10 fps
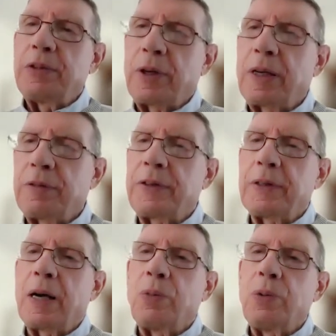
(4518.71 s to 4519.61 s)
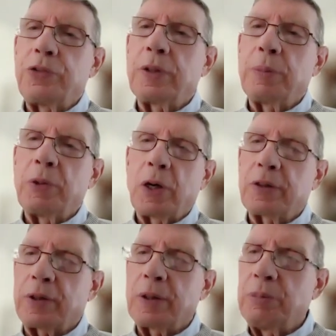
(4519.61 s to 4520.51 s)
trying to figure out which of the
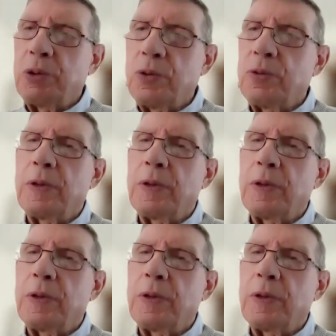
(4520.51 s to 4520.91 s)
market's going to move.